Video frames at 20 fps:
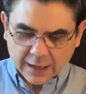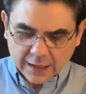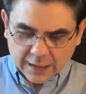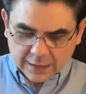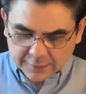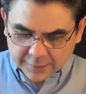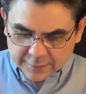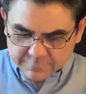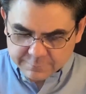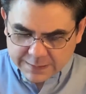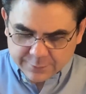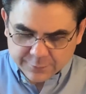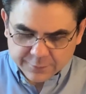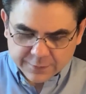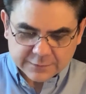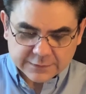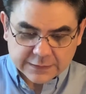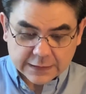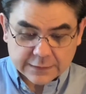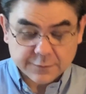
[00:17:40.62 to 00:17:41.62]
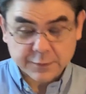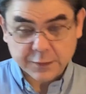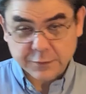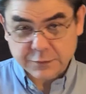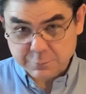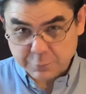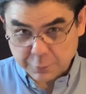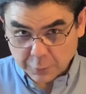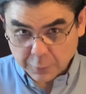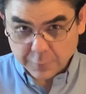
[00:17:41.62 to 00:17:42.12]
A lot of people intend to
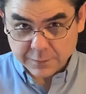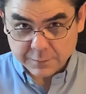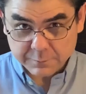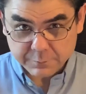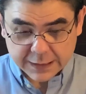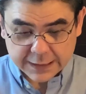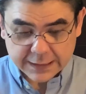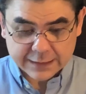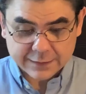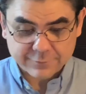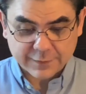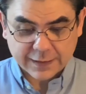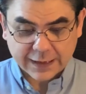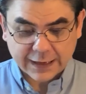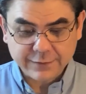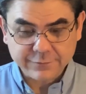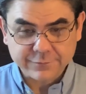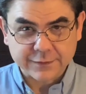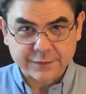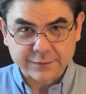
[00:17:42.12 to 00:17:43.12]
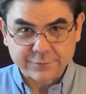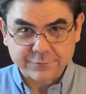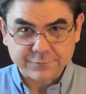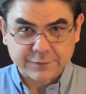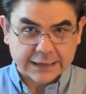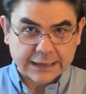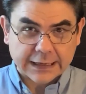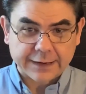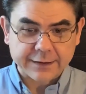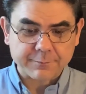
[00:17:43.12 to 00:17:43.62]
explore the meaning of life and
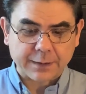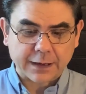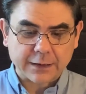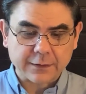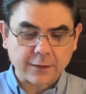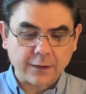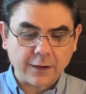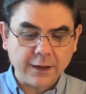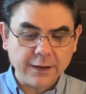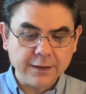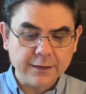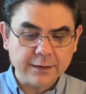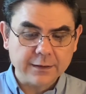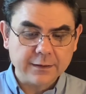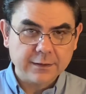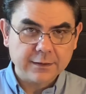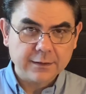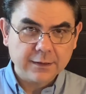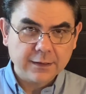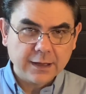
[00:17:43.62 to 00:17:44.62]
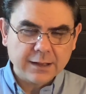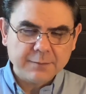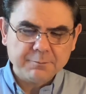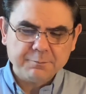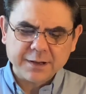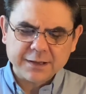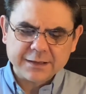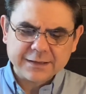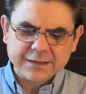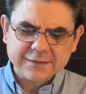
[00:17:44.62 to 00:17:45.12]
find out about God,
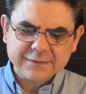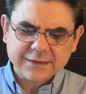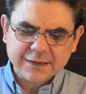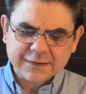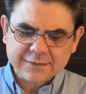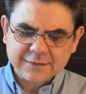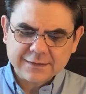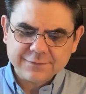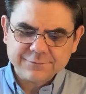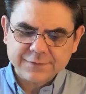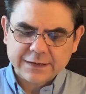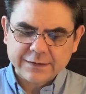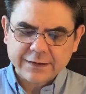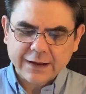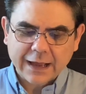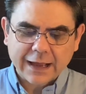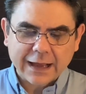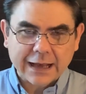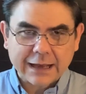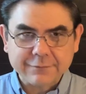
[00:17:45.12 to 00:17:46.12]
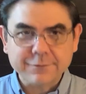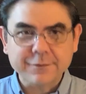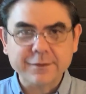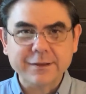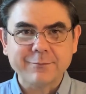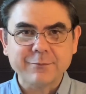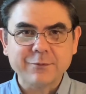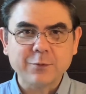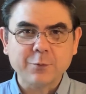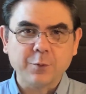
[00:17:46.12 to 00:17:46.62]
but it's actually very hard for
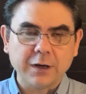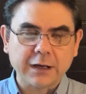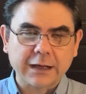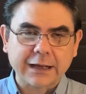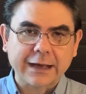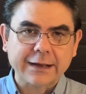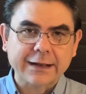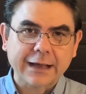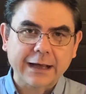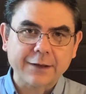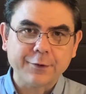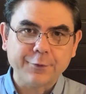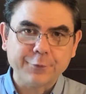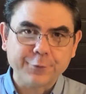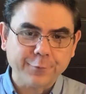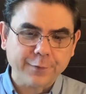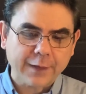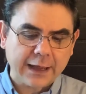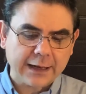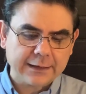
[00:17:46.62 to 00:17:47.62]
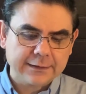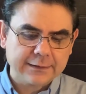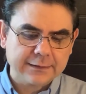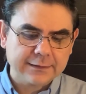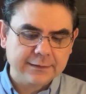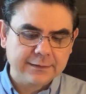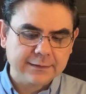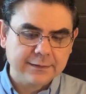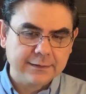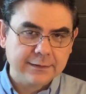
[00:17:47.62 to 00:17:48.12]
them to work out how to do that.
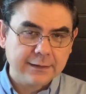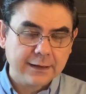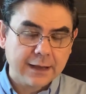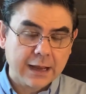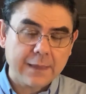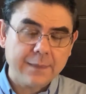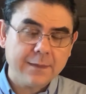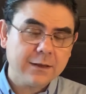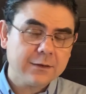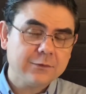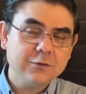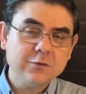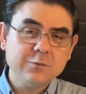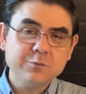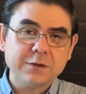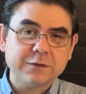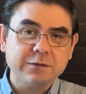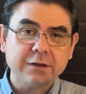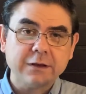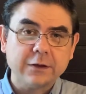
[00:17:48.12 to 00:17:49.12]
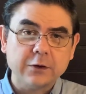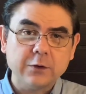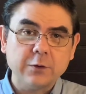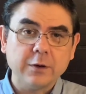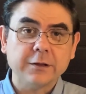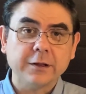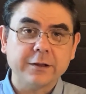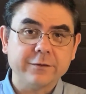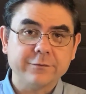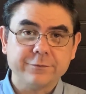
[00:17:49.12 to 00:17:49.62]
And they're too busy to do
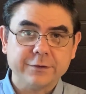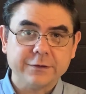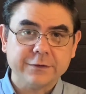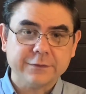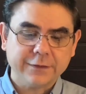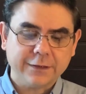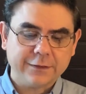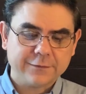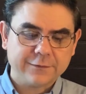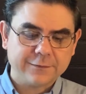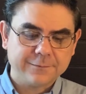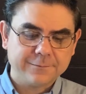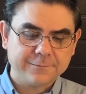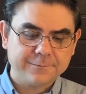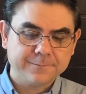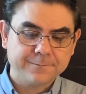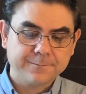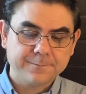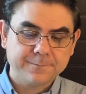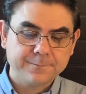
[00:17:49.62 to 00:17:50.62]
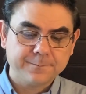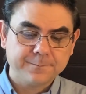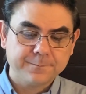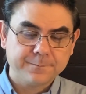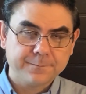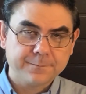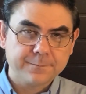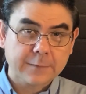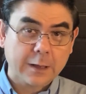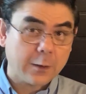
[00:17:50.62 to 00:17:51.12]
a lot of research.
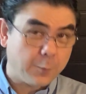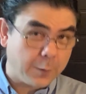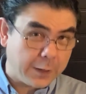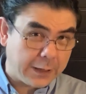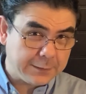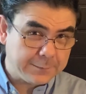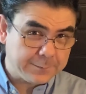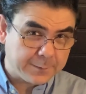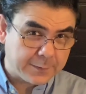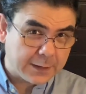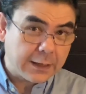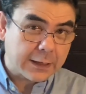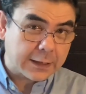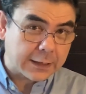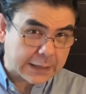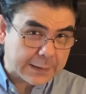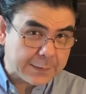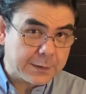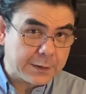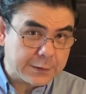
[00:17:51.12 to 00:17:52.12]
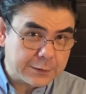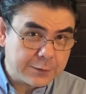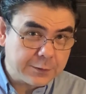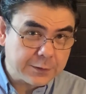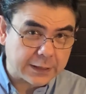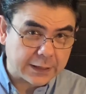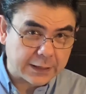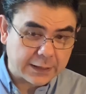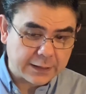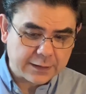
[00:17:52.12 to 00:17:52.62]
Well, in the new
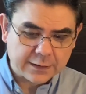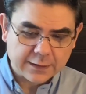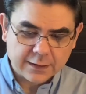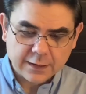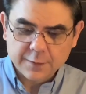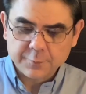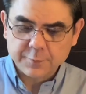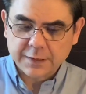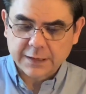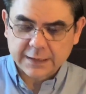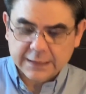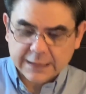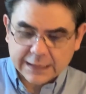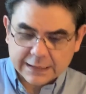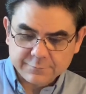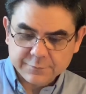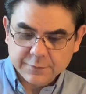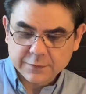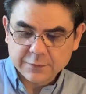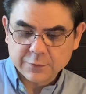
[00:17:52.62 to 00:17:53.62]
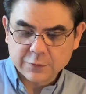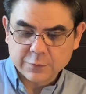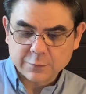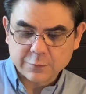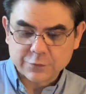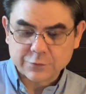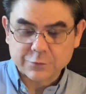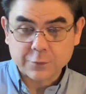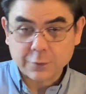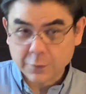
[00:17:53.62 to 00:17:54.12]
year, we'd love you to do
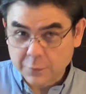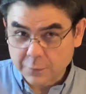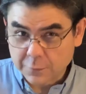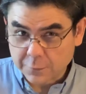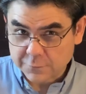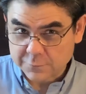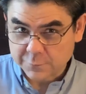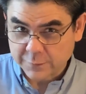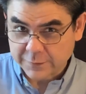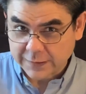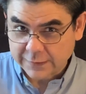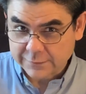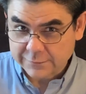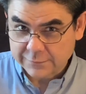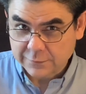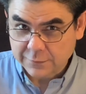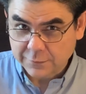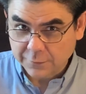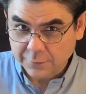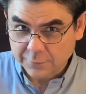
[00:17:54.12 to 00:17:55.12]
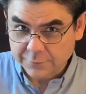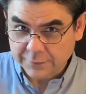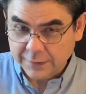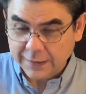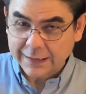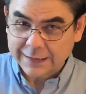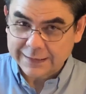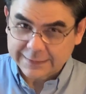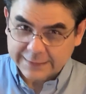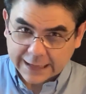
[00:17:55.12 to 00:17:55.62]
a short course with us called
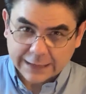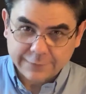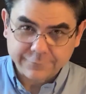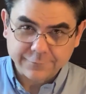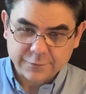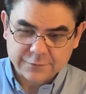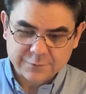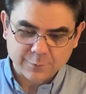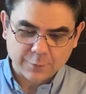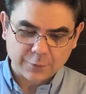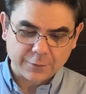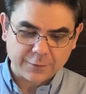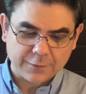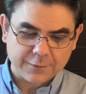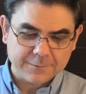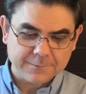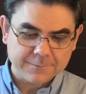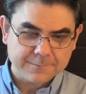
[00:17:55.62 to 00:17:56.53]
Life Explored.